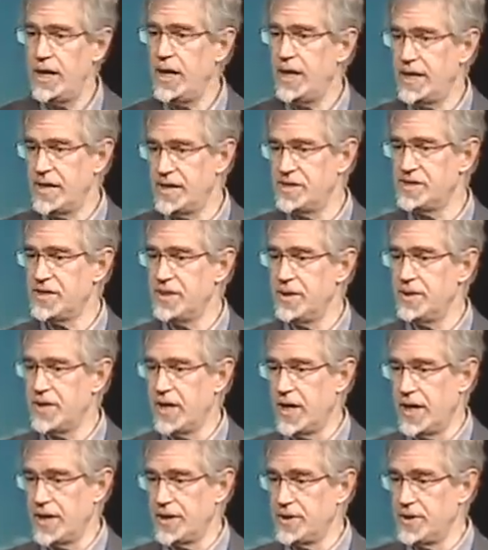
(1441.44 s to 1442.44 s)
not ask your
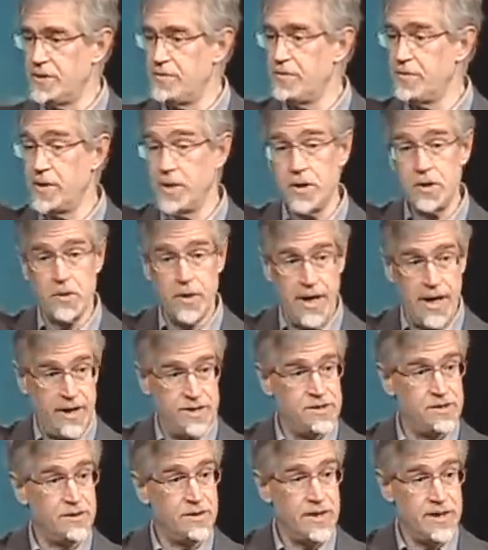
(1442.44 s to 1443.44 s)
doctor for a
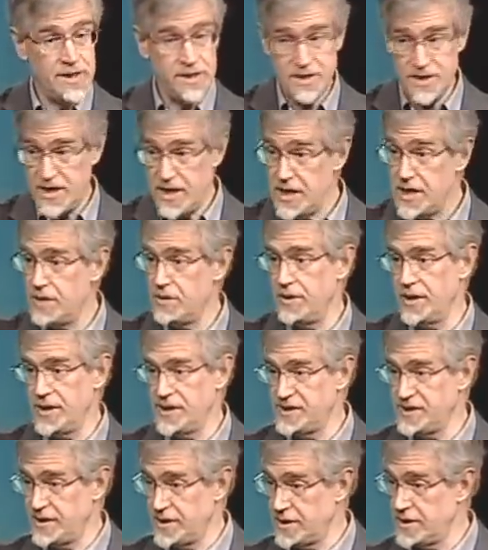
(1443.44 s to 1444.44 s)
gradually
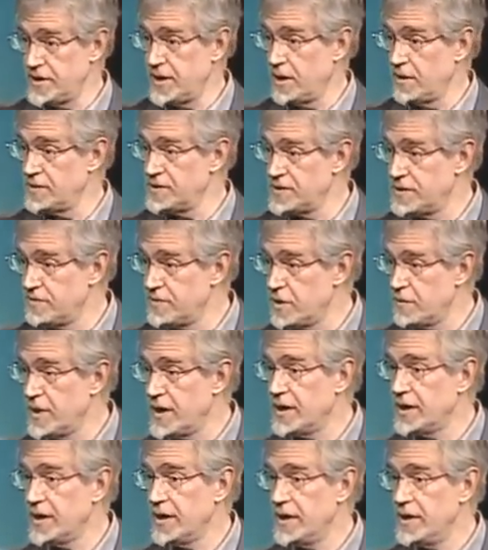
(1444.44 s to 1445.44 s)
decreasing dose of your
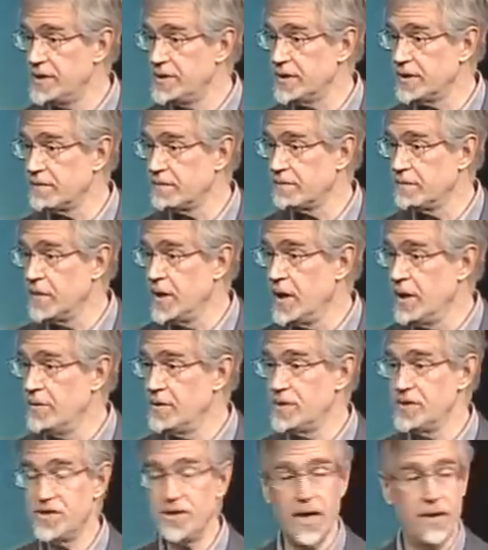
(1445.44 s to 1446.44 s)
medication?
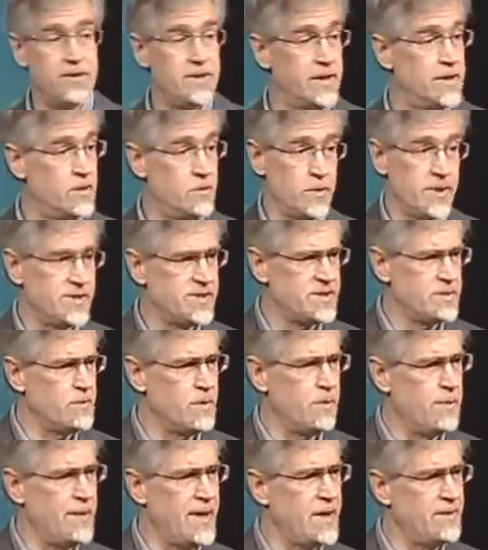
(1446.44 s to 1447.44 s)
There's nothing
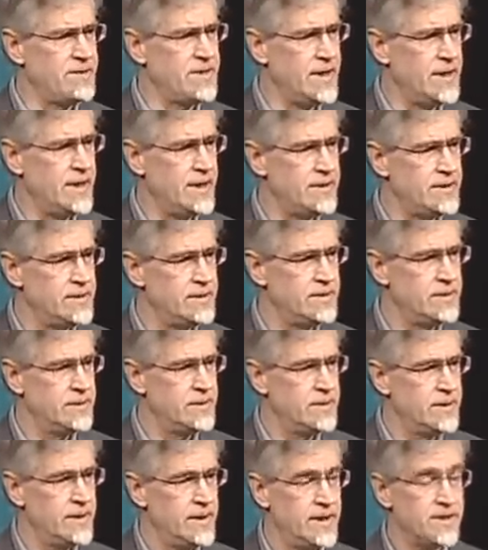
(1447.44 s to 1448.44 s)
unreasonable about that.
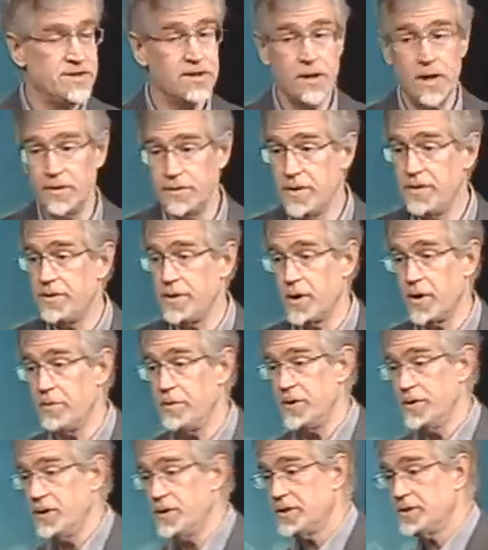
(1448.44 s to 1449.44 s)
It's called the
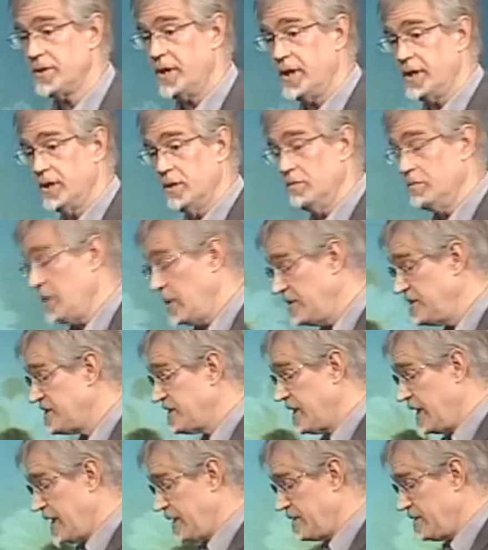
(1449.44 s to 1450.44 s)
therapeutic trial. Most
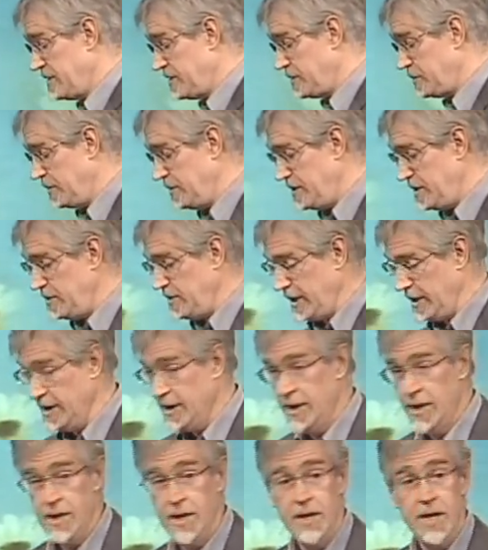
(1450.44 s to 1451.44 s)
doctors will do it.
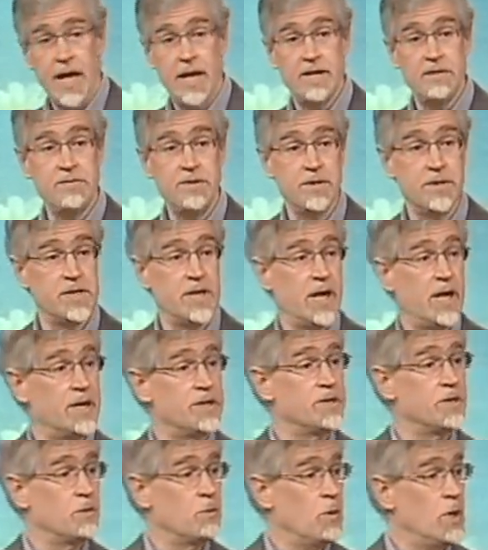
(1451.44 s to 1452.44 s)
And if your
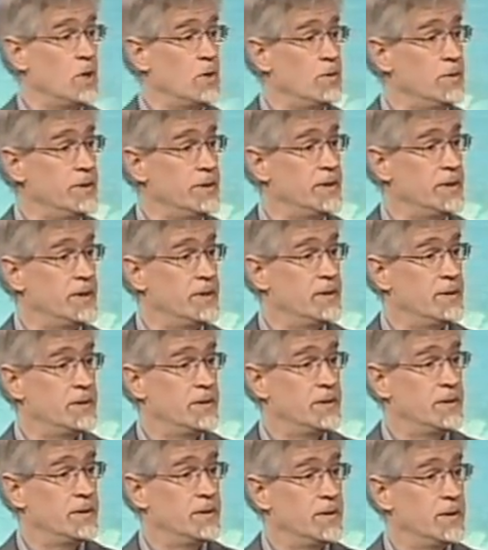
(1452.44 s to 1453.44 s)
doctor won't,
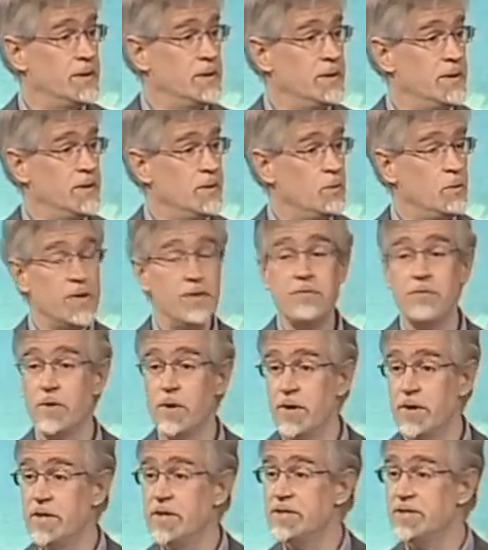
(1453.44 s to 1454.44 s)

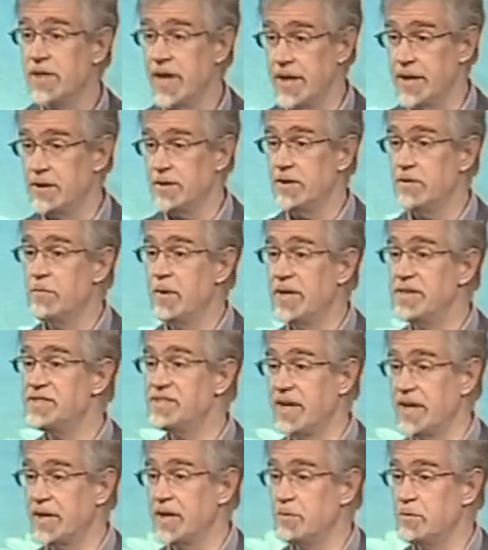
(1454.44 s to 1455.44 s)
refer to the title of my
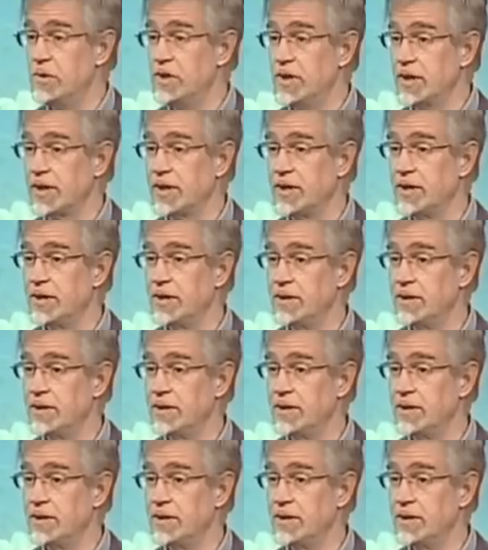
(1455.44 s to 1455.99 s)
second book.